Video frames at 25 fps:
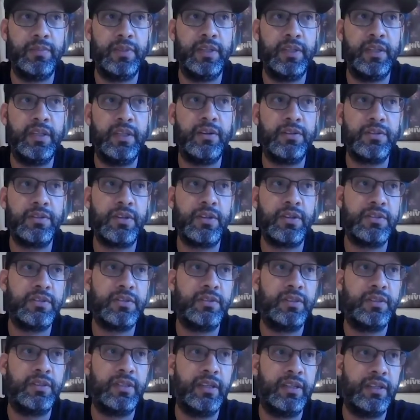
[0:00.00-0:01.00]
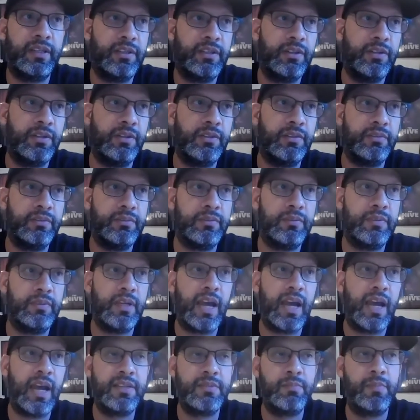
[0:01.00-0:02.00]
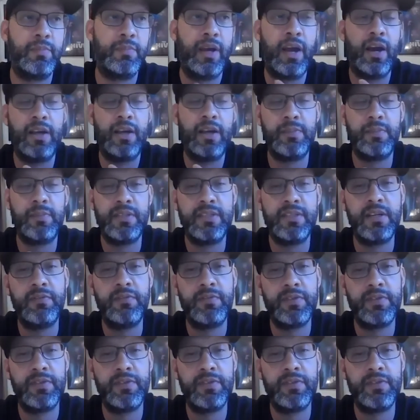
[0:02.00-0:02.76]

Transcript: there's also, like, as myself